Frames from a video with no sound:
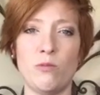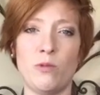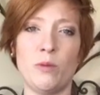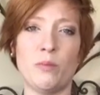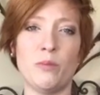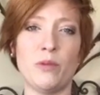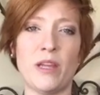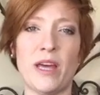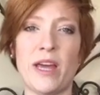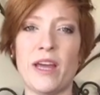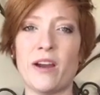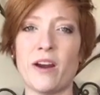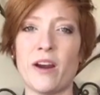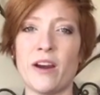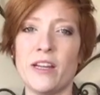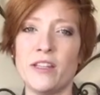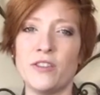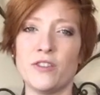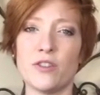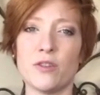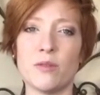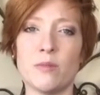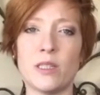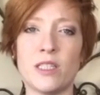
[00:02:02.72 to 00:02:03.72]
when playing our
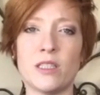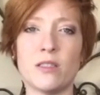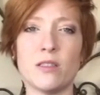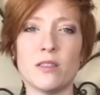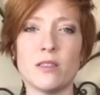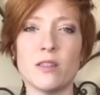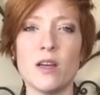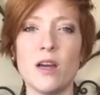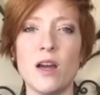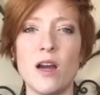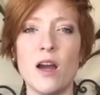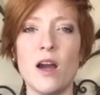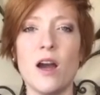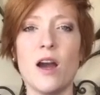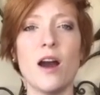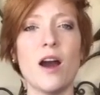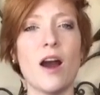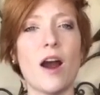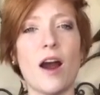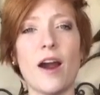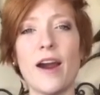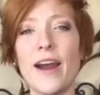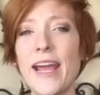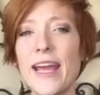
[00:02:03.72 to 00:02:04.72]
instruments.
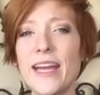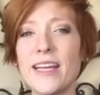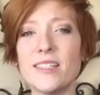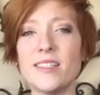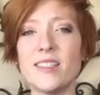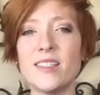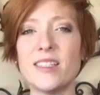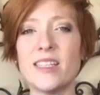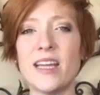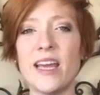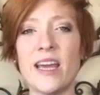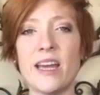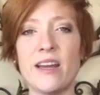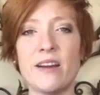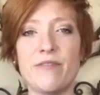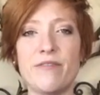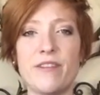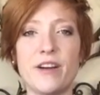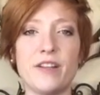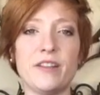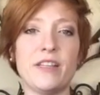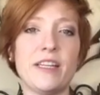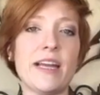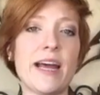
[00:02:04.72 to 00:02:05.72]
Our hands stay in a
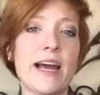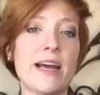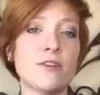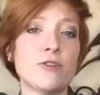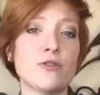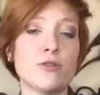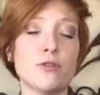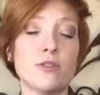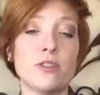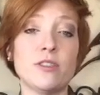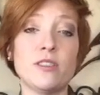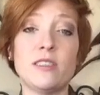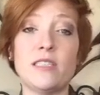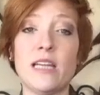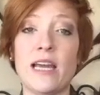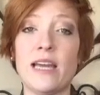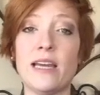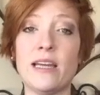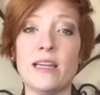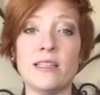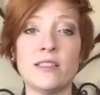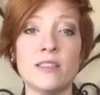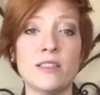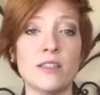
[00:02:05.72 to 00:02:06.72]
fairly natural
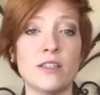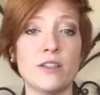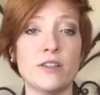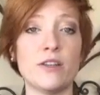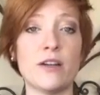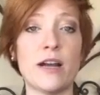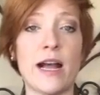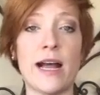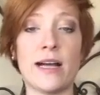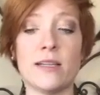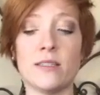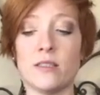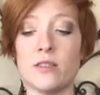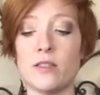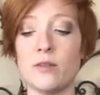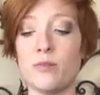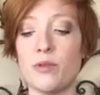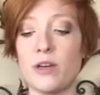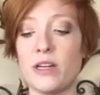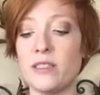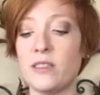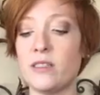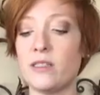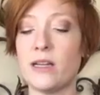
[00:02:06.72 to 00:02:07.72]
state until they're asked to
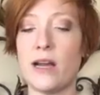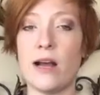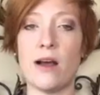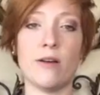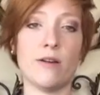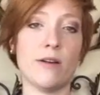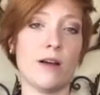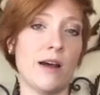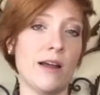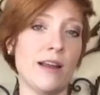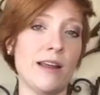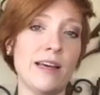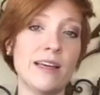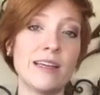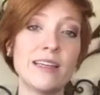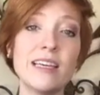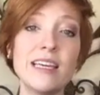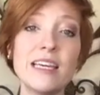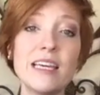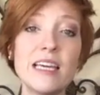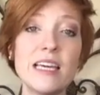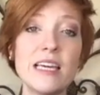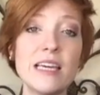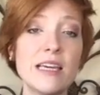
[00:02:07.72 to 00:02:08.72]
press down on a
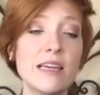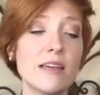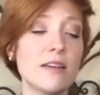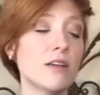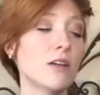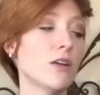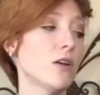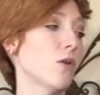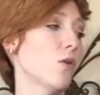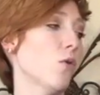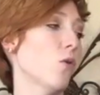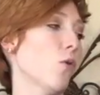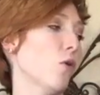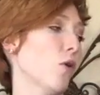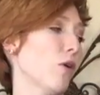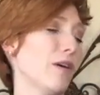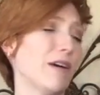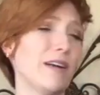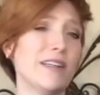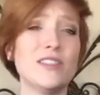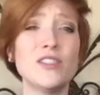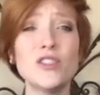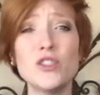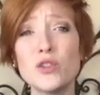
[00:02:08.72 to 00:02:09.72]
key or
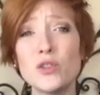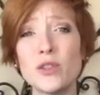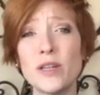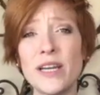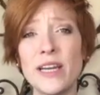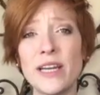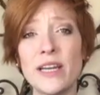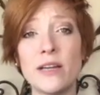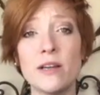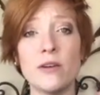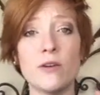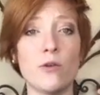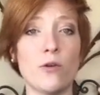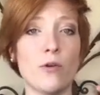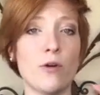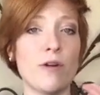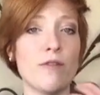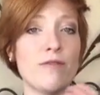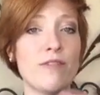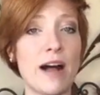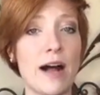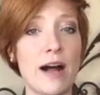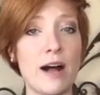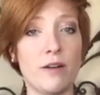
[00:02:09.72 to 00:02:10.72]
a string or
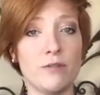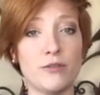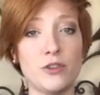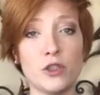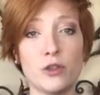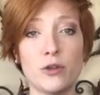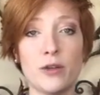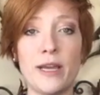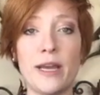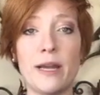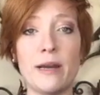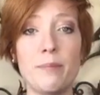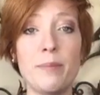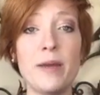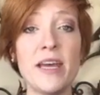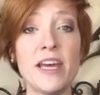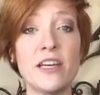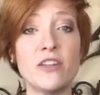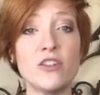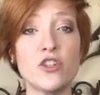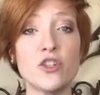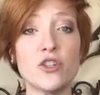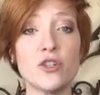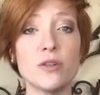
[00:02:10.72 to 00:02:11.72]
a valve to create a
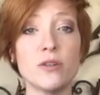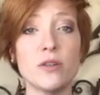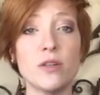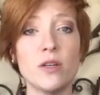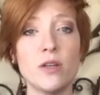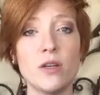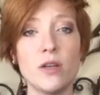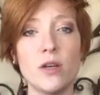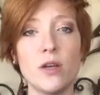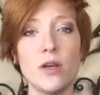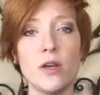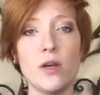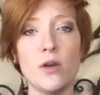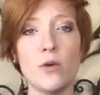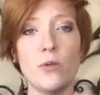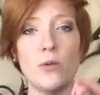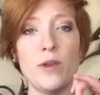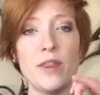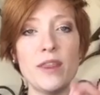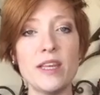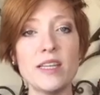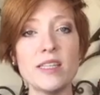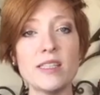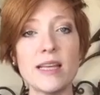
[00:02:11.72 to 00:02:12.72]
pitch.
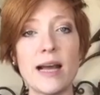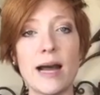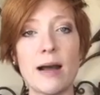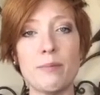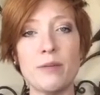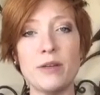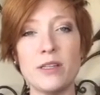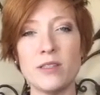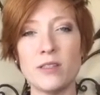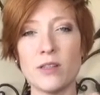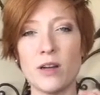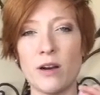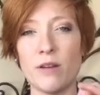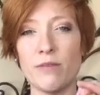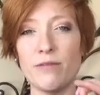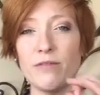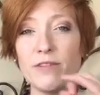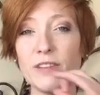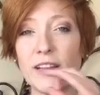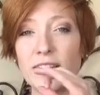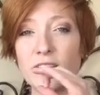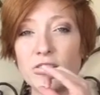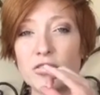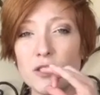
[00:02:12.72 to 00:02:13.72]
When this happens, our
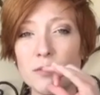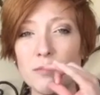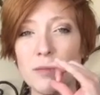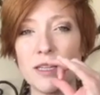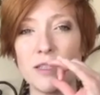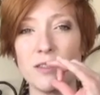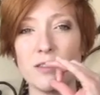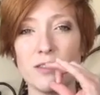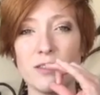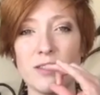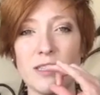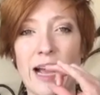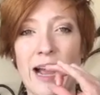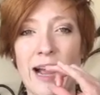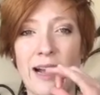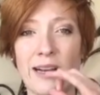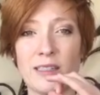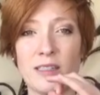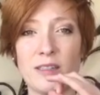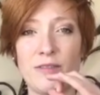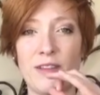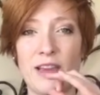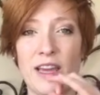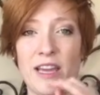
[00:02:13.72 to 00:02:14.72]
flexor muscles
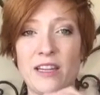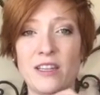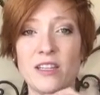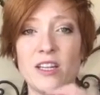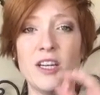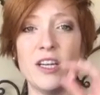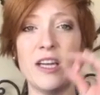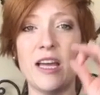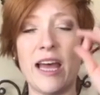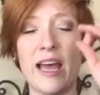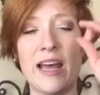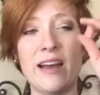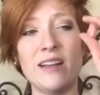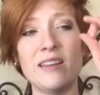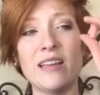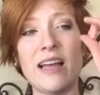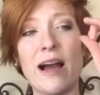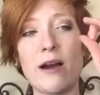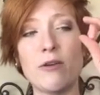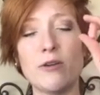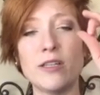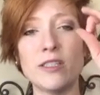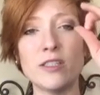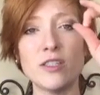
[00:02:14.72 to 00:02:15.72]
activate and
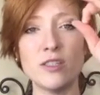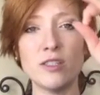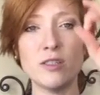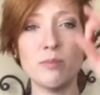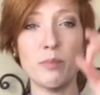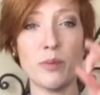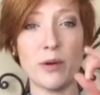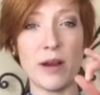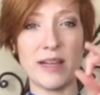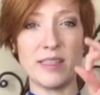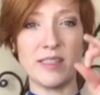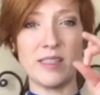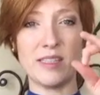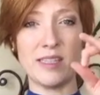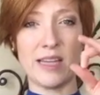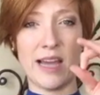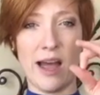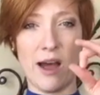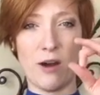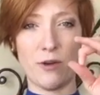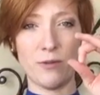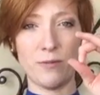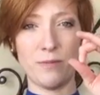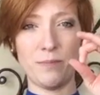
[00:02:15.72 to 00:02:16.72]
allow us to press
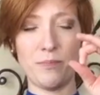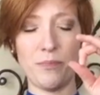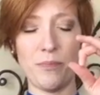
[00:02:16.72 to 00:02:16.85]
down.